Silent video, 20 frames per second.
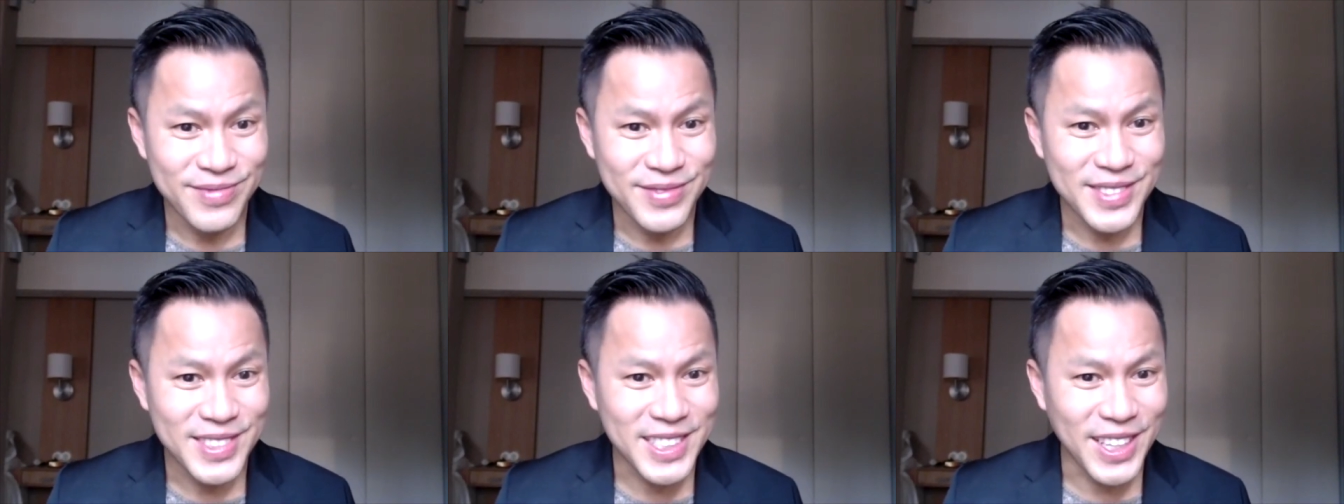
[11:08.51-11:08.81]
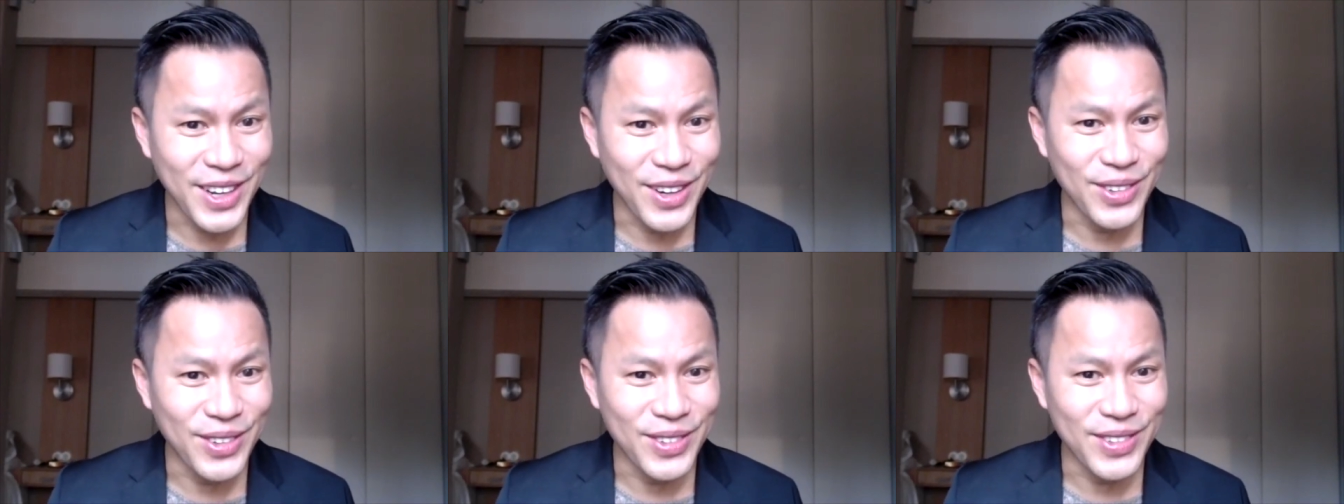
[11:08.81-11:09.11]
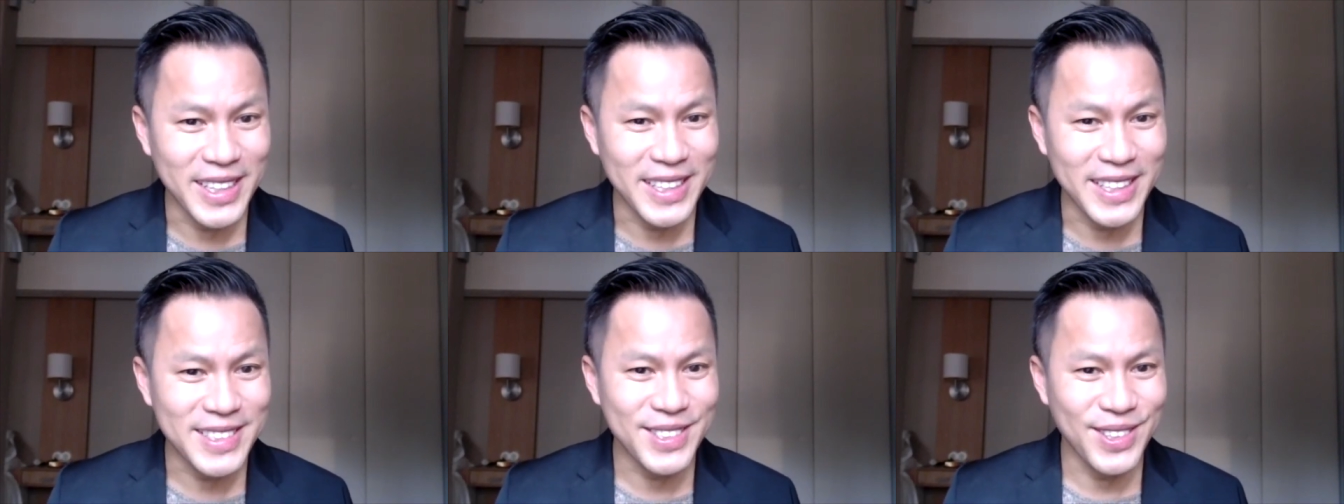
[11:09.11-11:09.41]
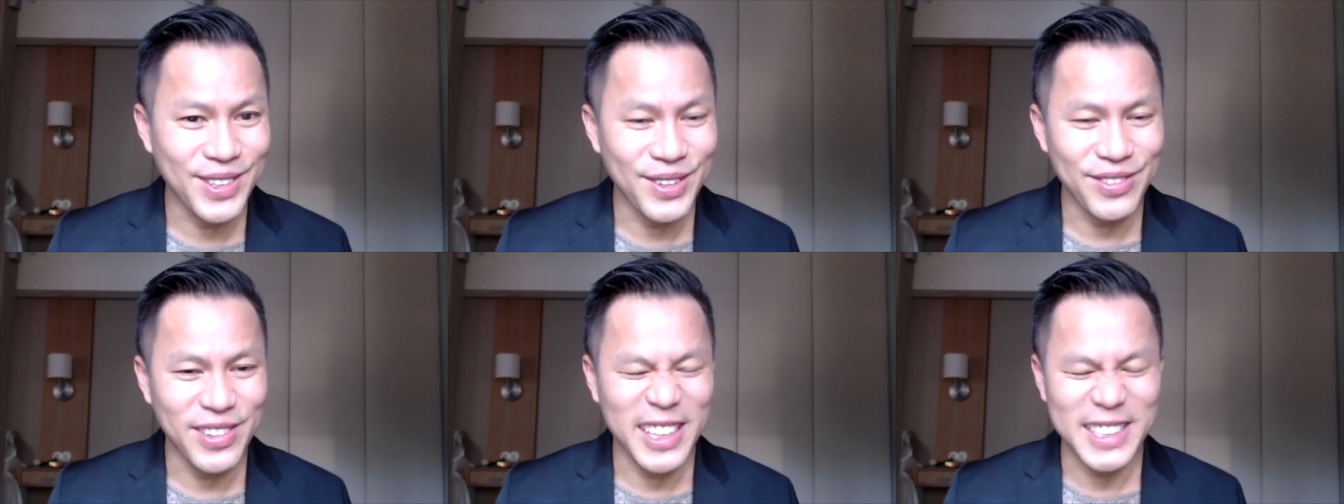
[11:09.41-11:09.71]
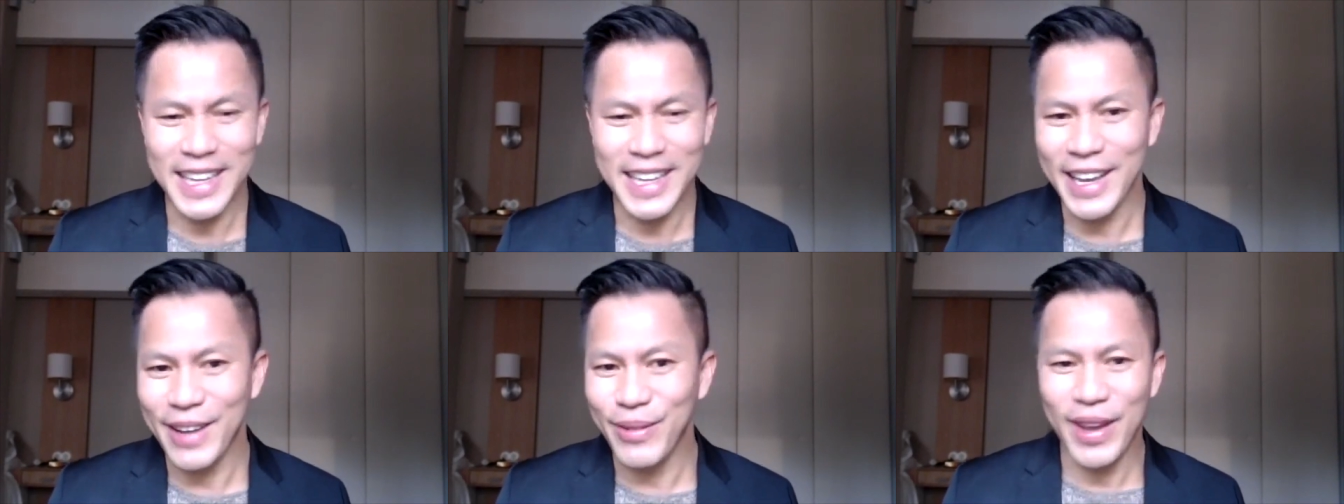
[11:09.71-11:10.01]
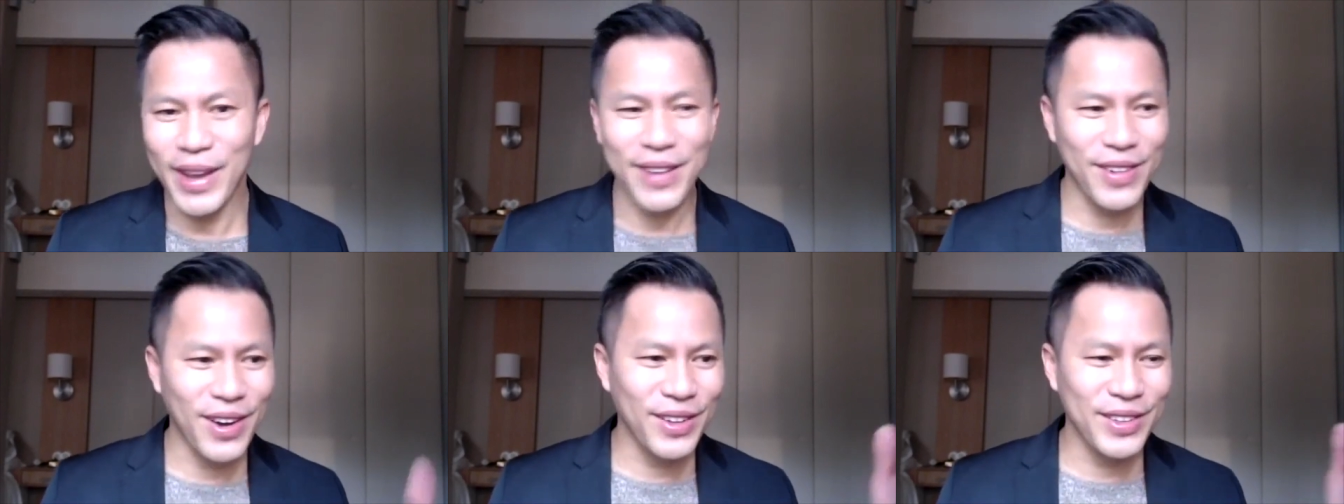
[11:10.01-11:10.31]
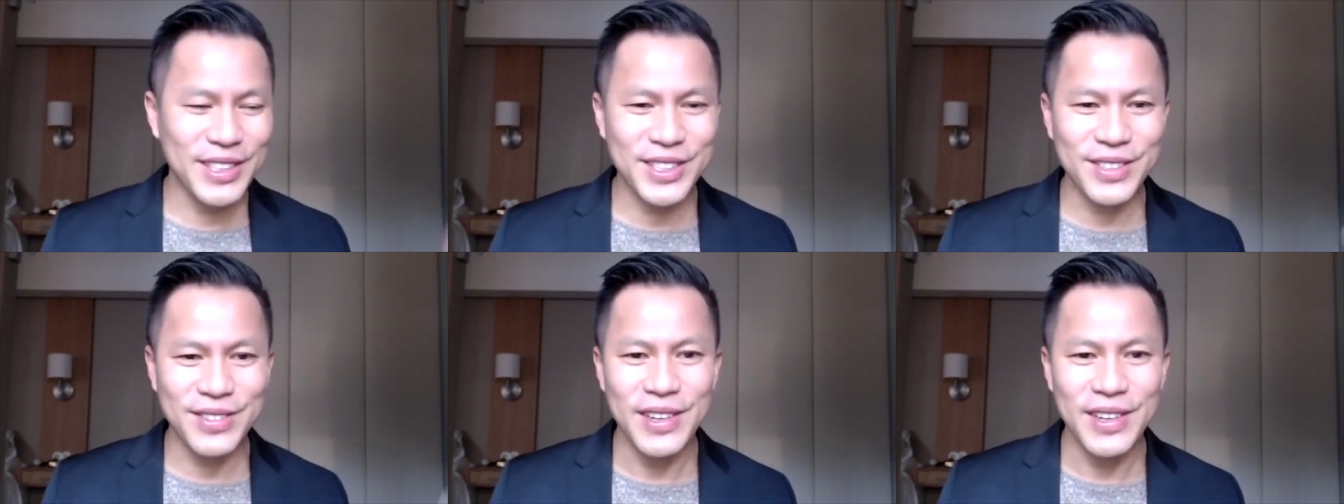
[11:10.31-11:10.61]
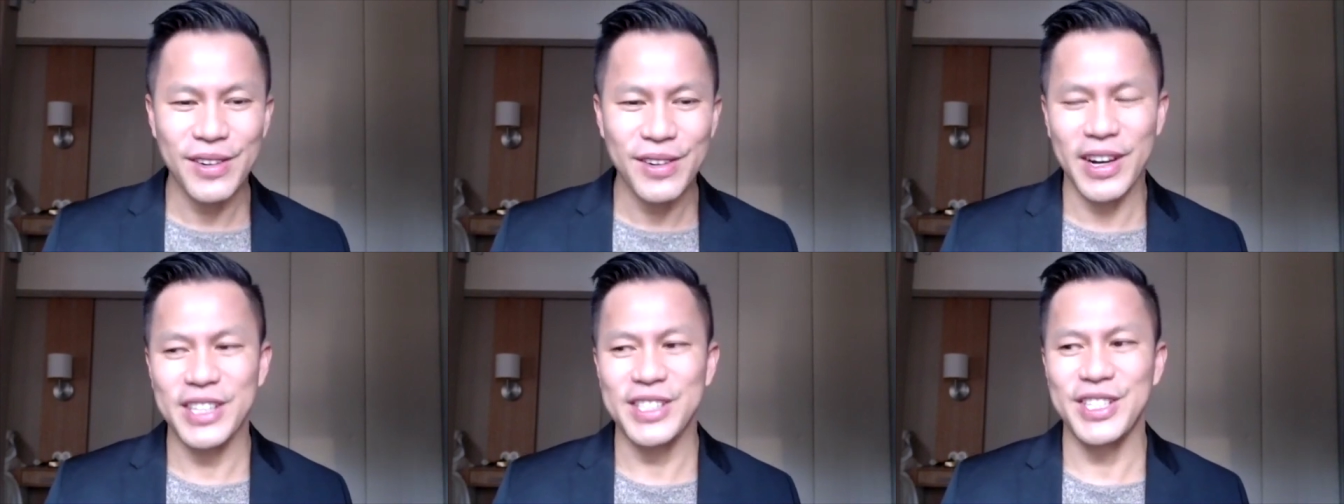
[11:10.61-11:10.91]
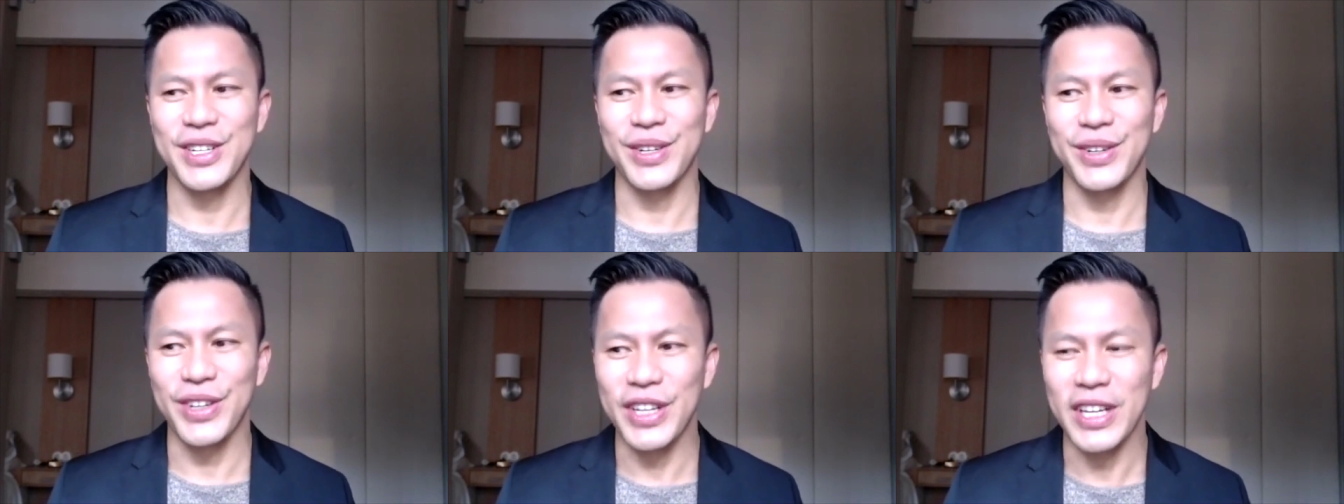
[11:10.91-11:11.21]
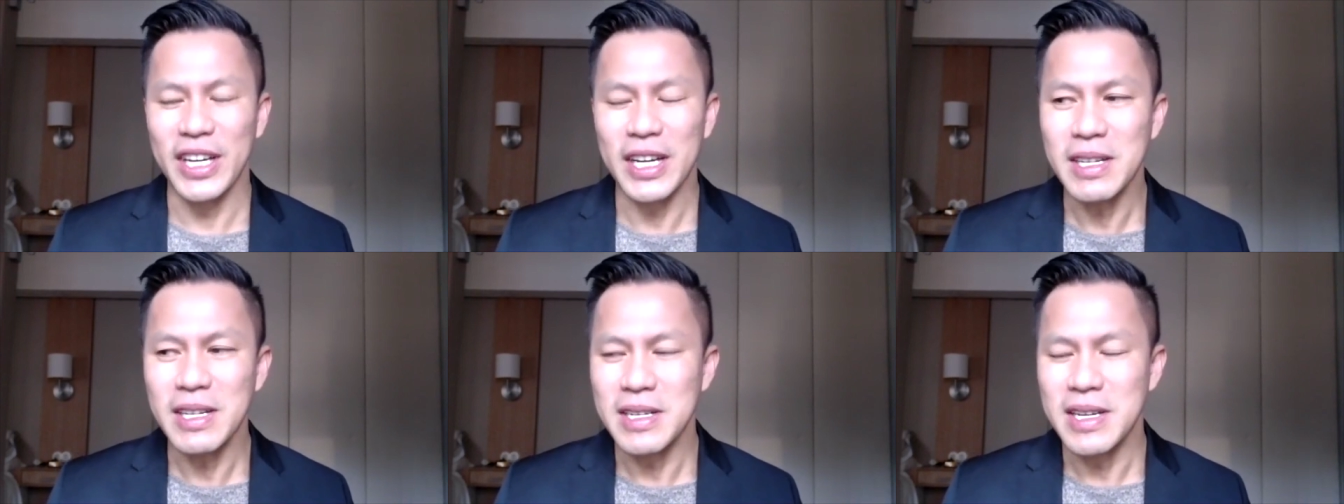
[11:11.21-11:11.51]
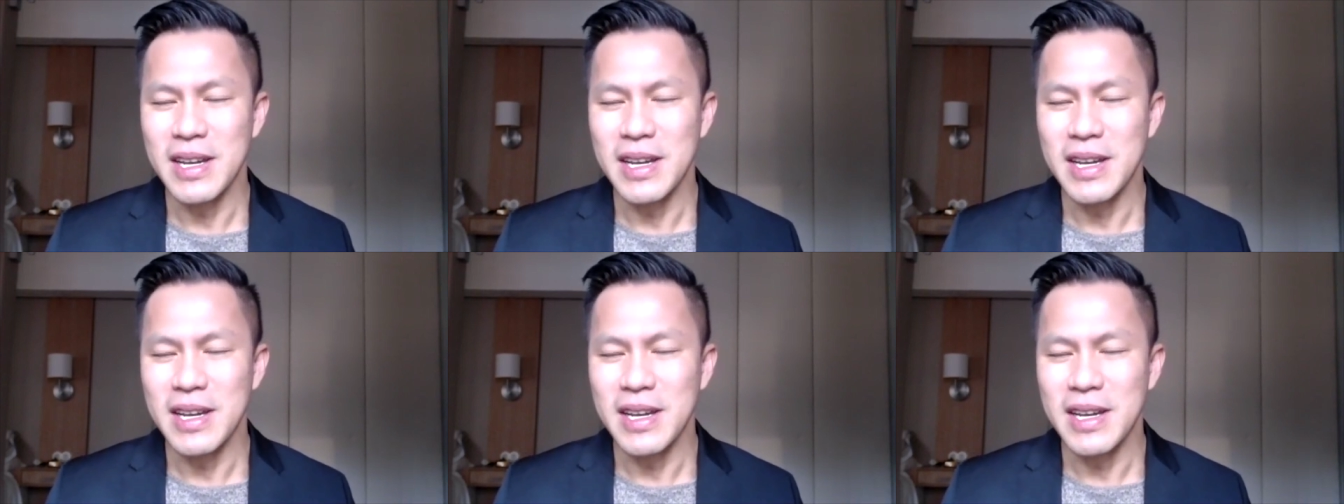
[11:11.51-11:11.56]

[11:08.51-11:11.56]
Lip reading: So it's sort of like saying we have all these criteria,